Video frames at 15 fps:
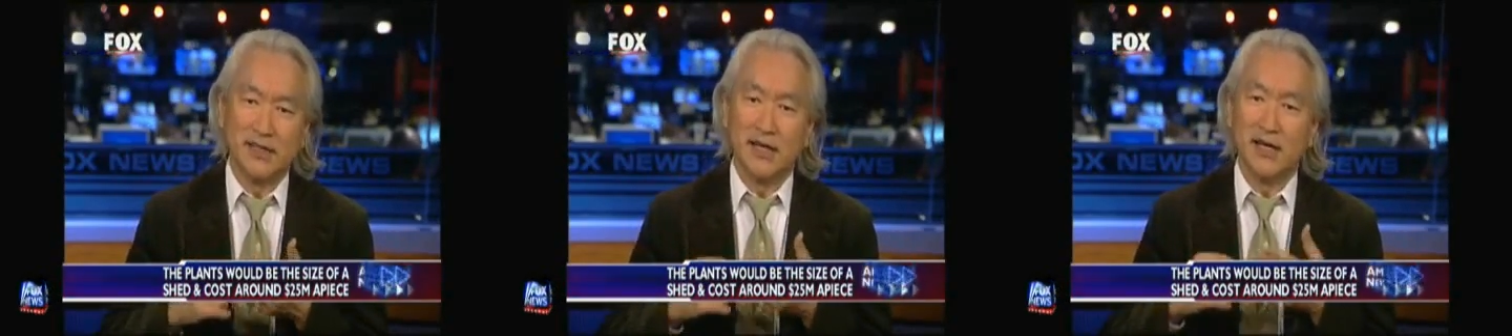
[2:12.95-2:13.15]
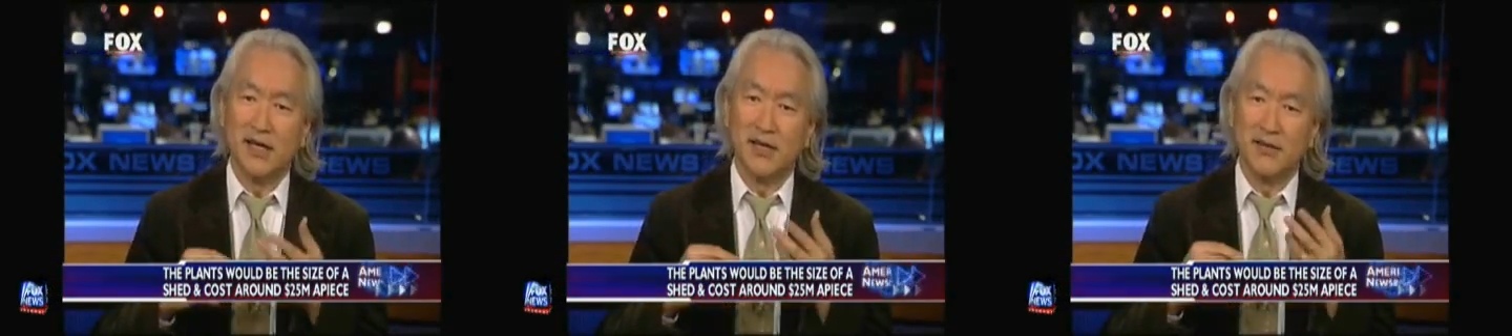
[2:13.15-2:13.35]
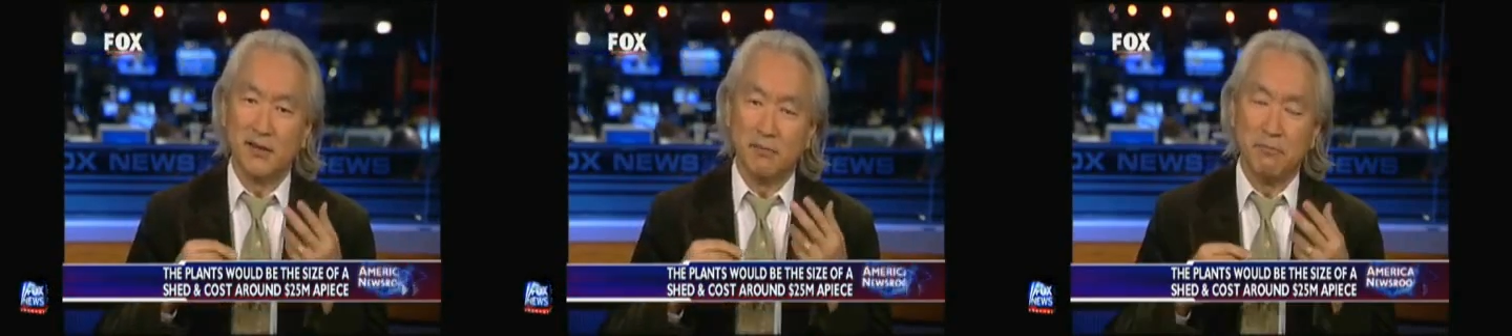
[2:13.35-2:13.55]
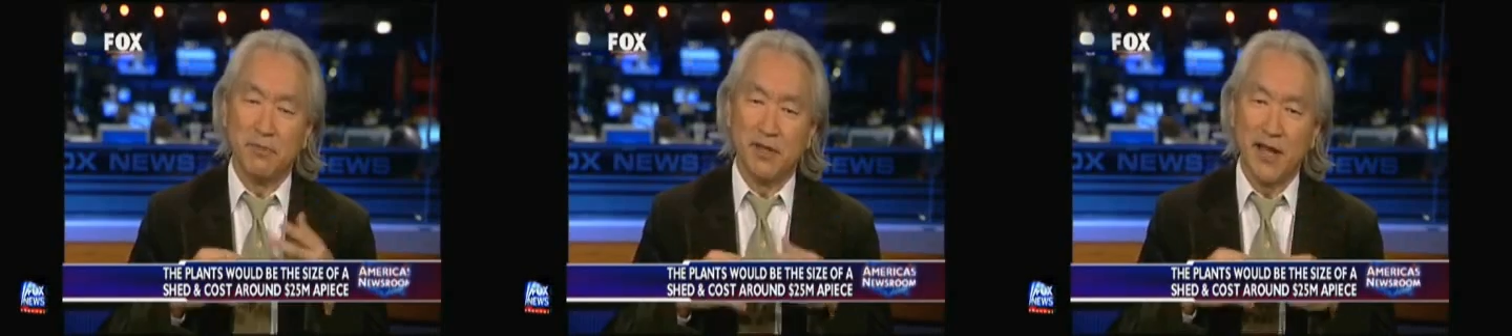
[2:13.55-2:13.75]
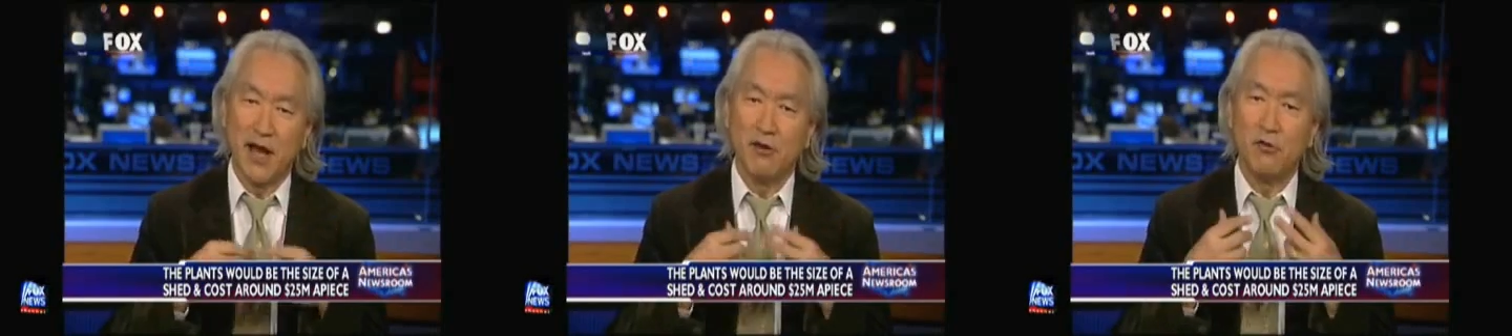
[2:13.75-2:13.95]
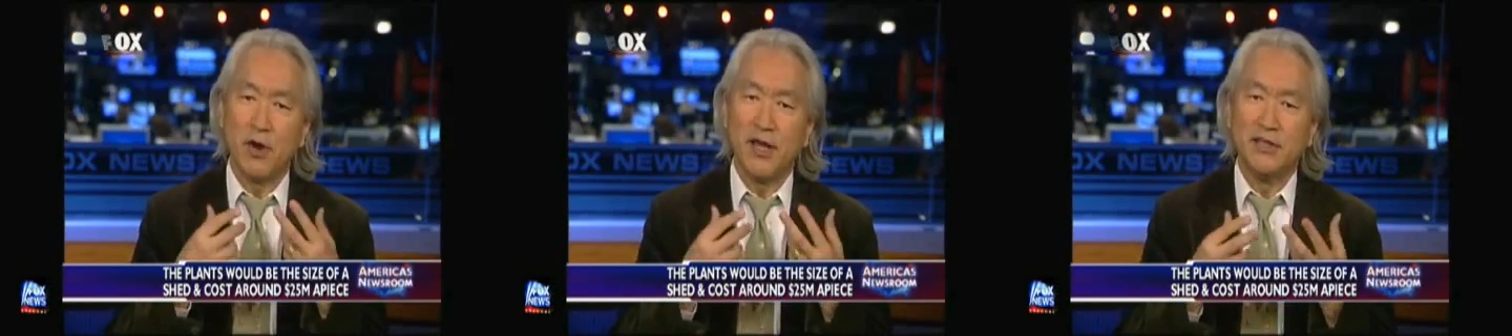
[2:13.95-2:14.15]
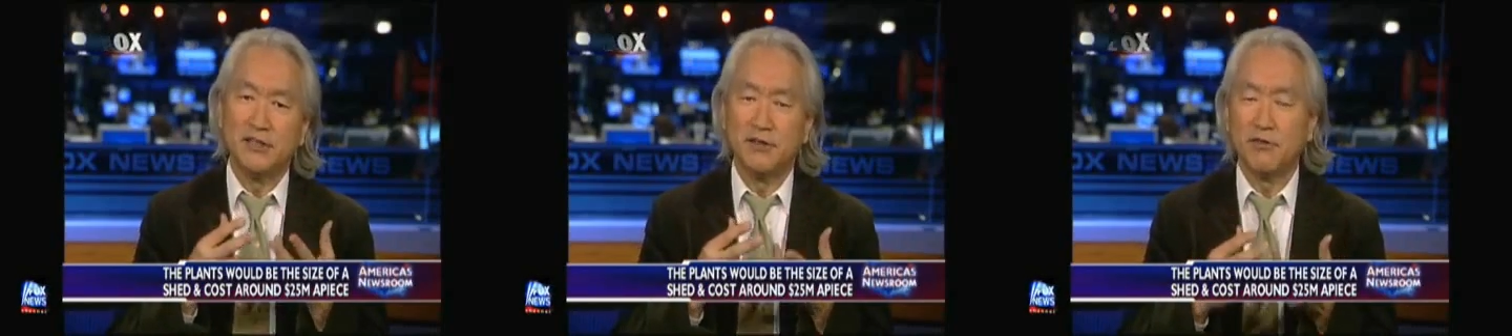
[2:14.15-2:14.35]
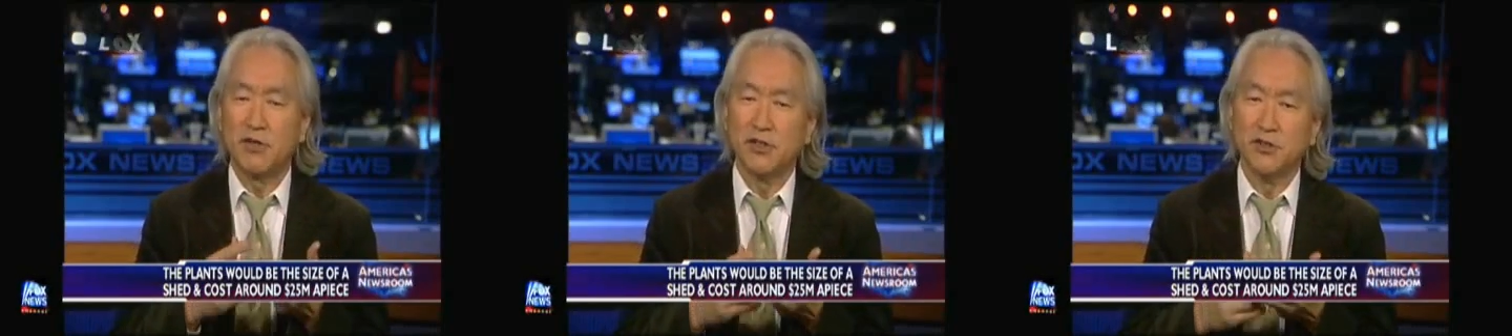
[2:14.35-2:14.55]
the
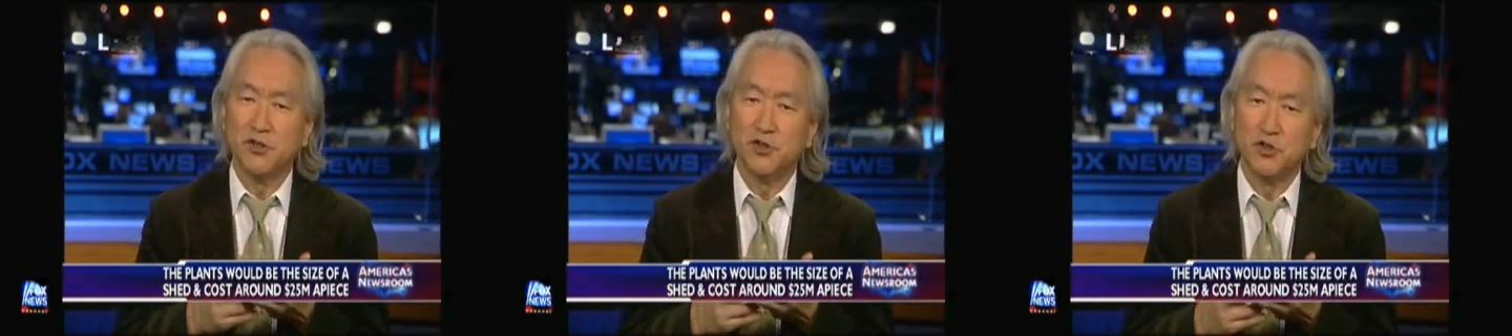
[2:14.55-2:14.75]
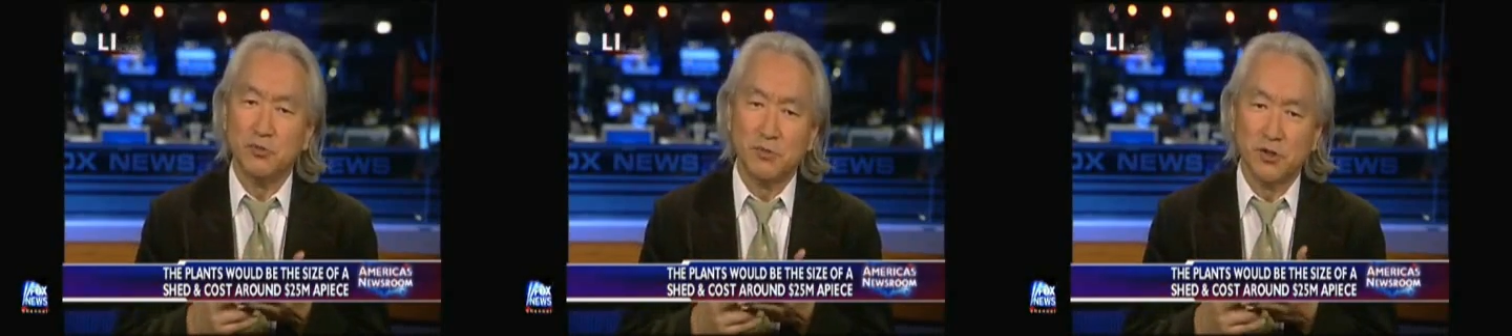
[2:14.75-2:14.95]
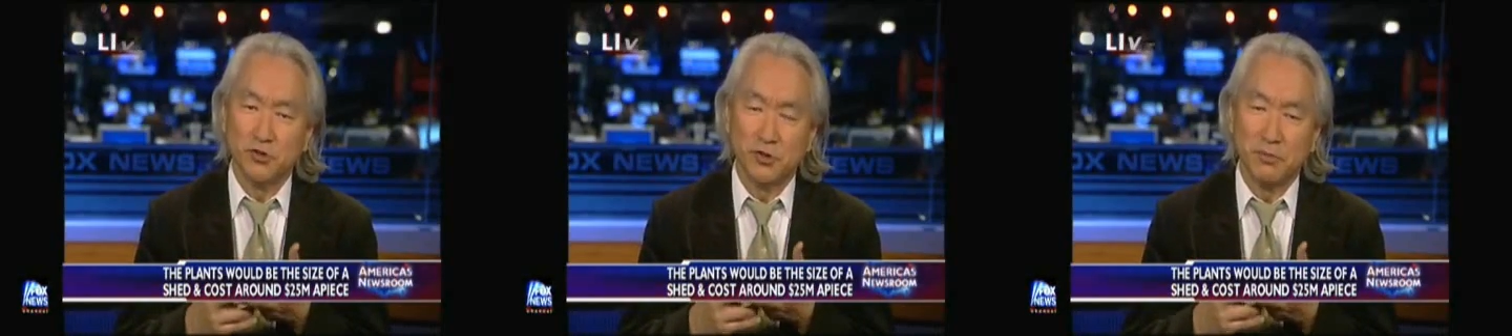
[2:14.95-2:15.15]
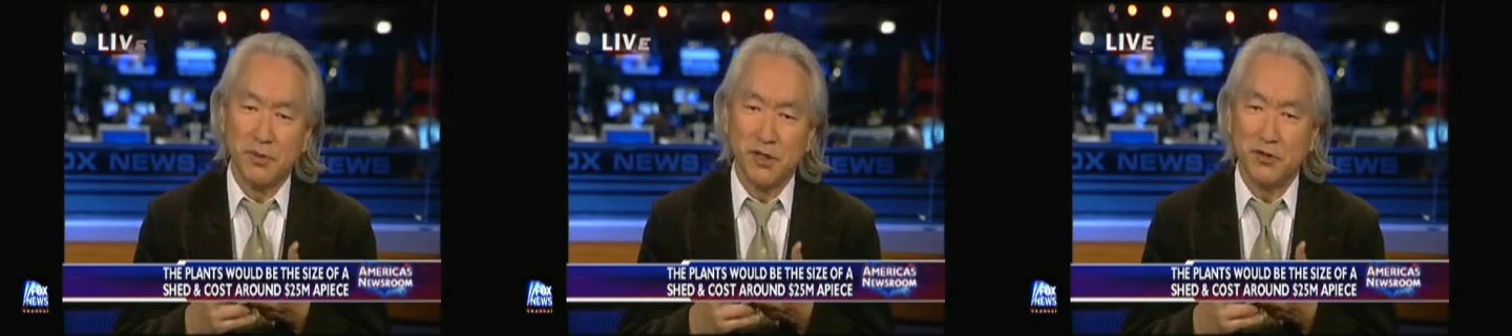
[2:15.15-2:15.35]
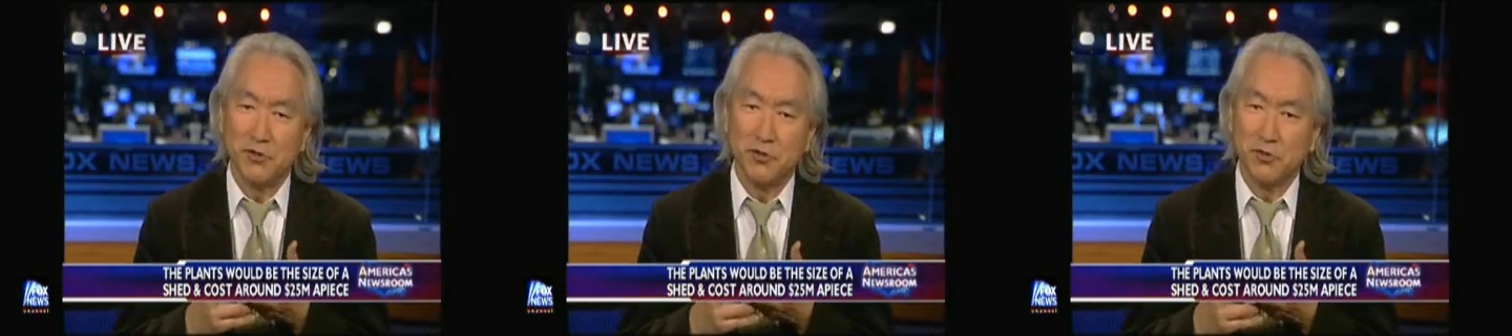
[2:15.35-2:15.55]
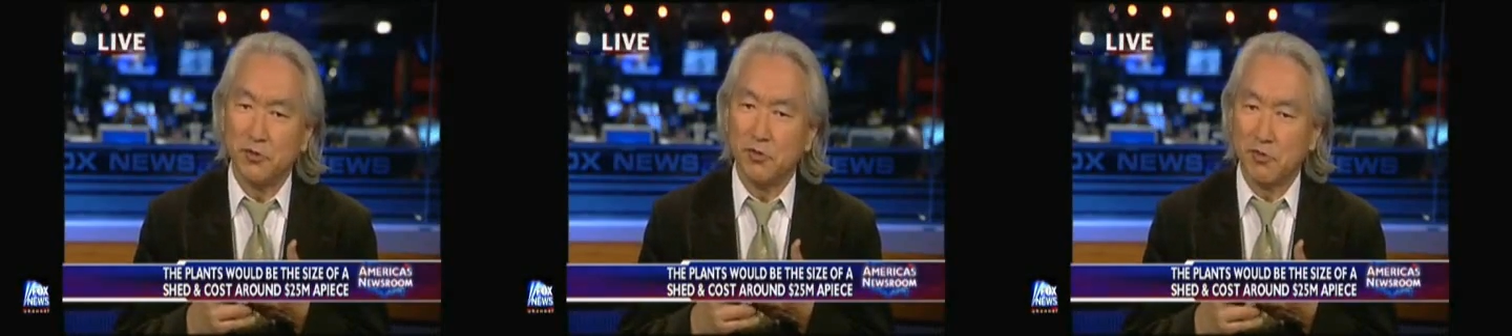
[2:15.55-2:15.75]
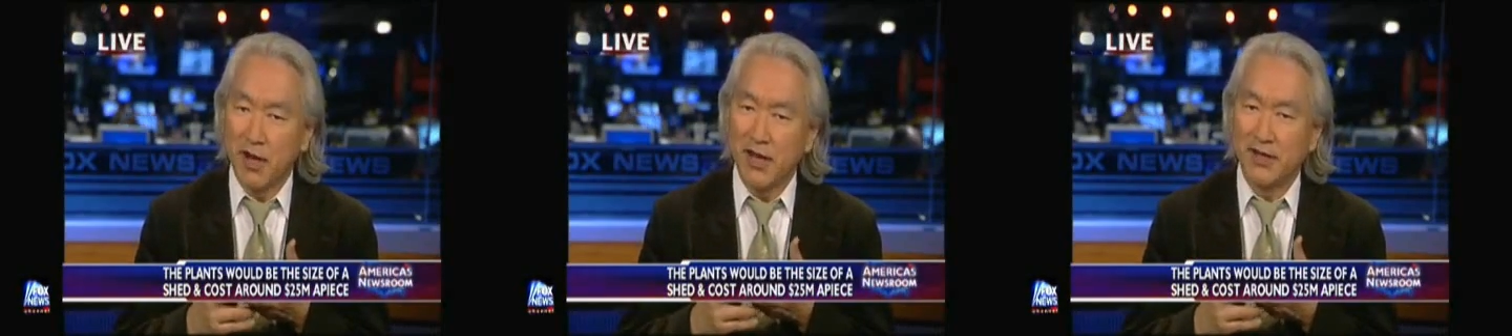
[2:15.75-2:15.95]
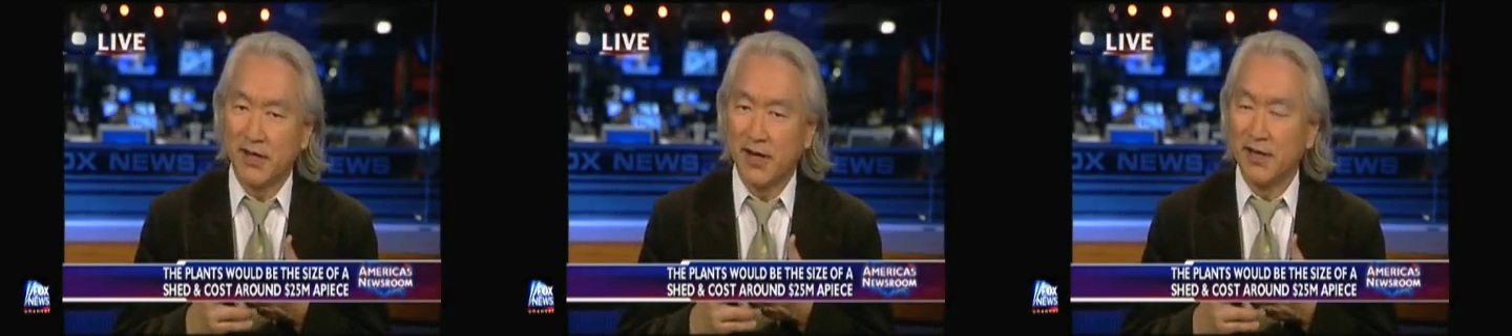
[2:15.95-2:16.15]
outrage of consumers would be too
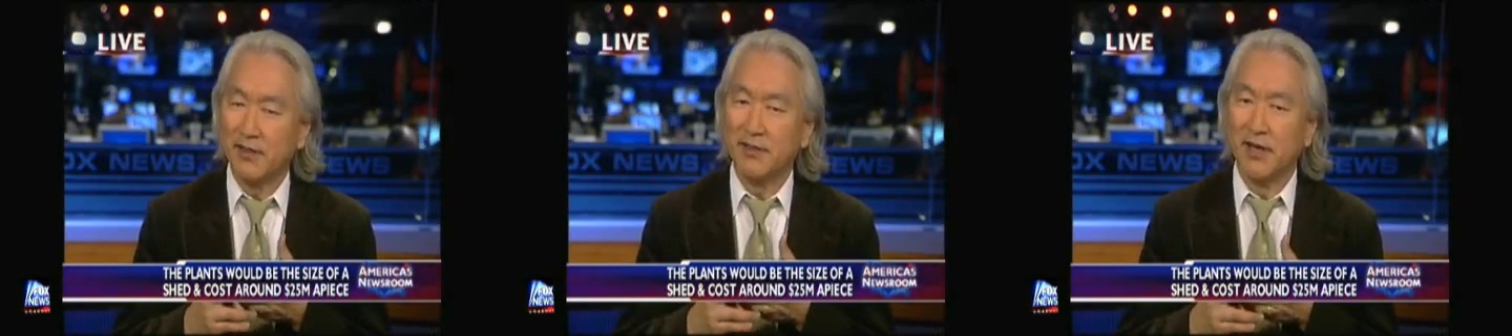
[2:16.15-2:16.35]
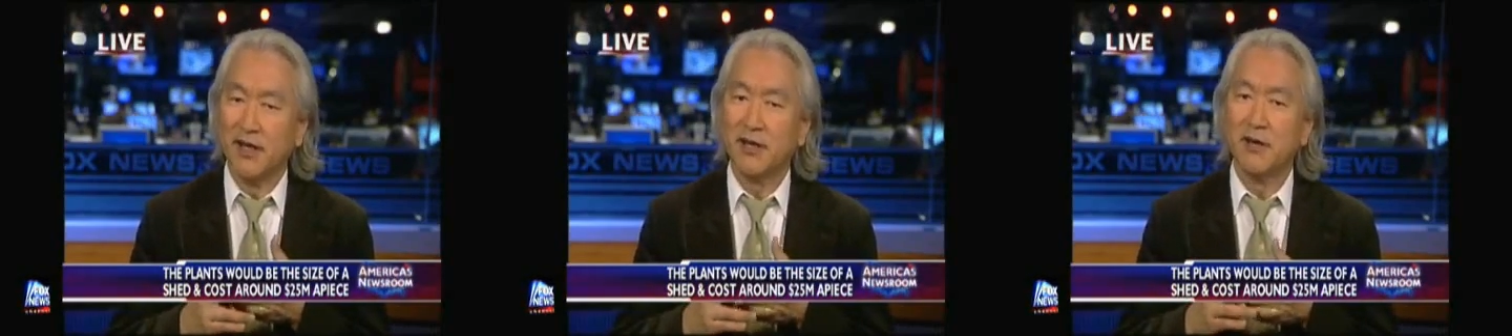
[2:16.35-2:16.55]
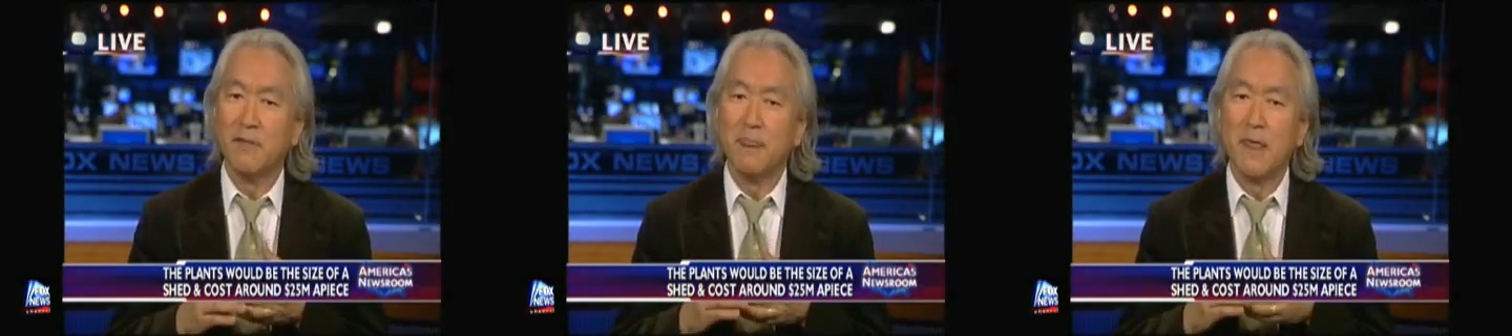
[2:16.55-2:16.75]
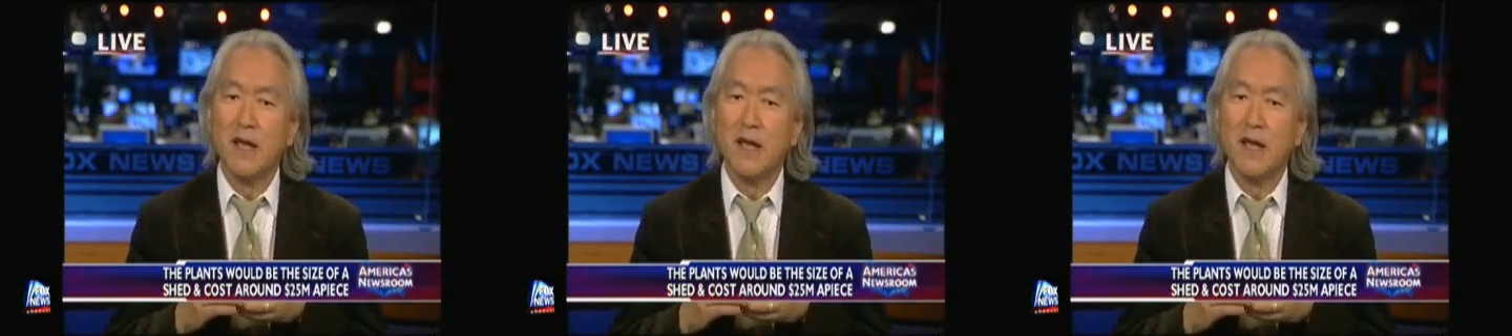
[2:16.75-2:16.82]
great, I think.